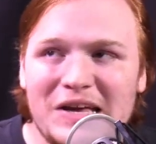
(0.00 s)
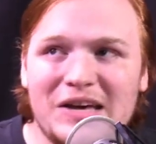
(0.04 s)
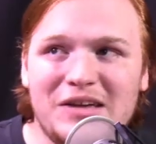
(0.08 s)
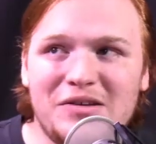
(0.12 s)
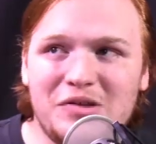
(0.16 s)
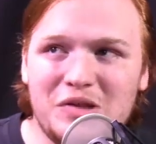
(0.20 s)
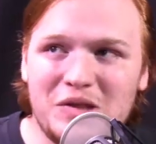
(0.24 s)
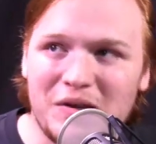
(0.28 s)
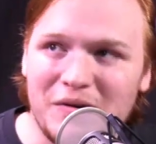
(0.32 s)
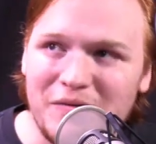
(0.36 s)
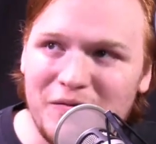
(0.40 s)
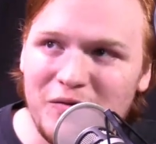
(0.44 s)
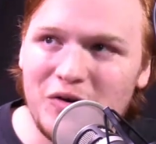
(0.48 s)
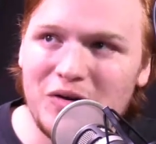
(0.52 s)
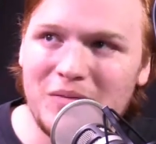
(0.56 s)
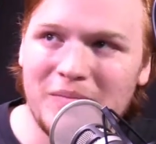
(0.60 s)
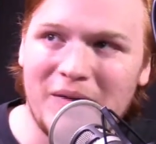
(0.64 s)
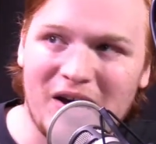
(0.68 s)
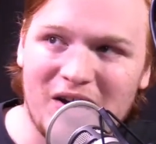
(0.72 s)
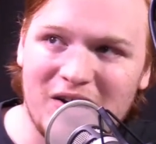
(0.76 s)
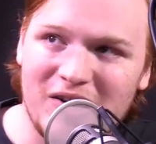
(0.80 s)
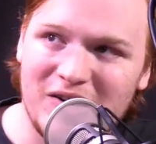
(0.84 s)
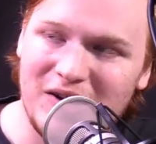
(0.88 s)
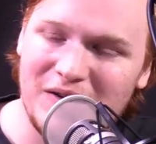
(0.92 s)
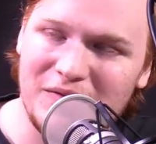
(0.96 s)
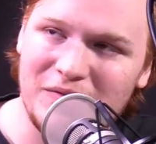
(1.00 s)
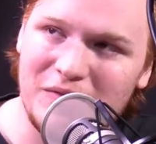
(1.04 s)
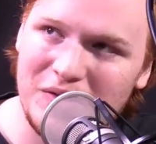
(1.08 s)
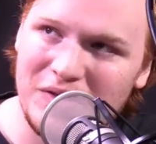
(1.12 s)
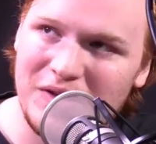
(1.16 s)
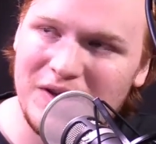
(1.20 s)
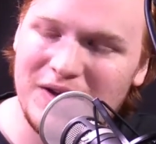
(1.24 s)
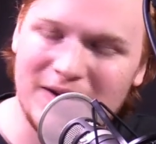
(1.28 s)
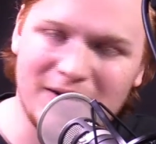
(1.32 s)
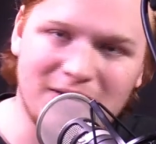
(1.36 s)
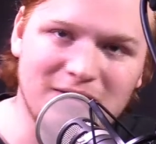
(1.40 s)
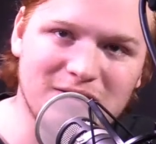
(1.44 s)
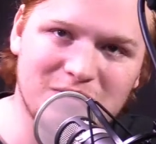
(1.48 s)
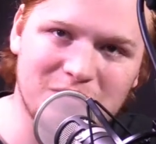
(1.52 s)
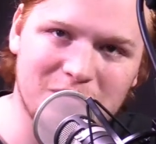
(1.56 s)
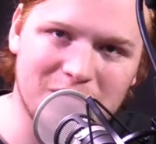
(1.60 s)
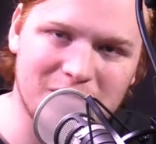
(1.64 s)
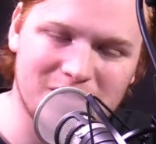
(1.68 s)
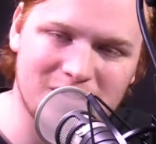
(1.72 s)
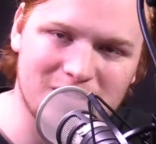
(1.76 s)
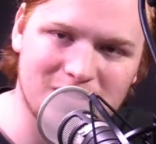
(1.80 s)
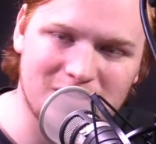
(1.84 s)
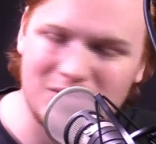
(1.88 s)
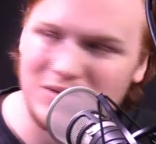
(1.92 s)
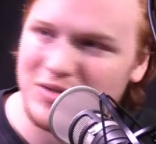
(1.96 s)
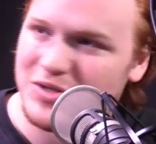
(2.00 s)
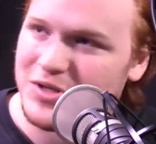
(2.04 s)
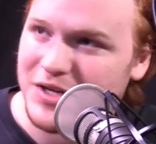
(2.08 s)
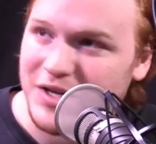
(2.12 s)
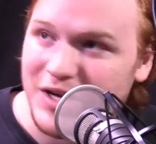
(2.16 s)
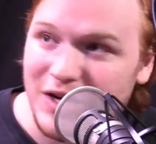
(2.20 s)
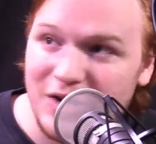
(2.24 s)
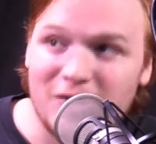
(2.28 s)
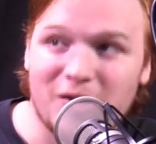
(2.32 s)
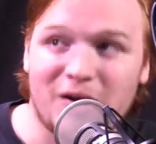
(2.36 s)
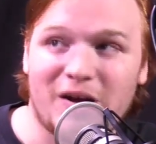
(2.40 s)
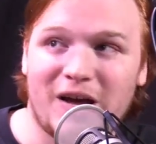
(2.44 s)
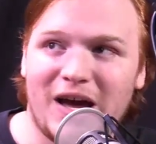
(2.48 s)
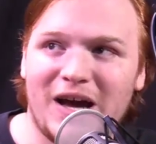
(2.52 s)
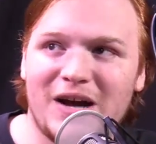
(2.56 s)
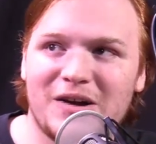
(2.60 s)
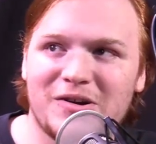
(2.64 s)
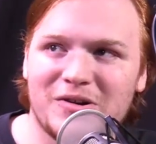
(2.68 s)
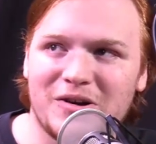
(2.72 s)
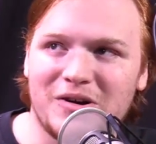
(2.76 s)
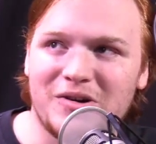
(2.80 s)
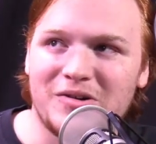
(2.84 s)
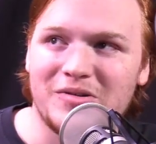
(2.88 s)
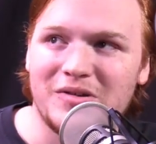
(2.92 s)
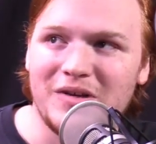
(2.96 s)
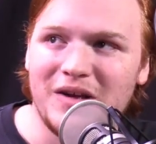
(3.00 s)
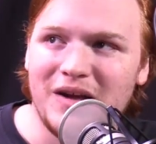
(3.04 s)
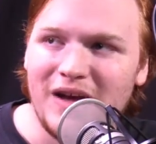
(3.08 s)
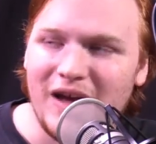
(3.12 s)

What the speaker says: in the format and everything else was generic aggro.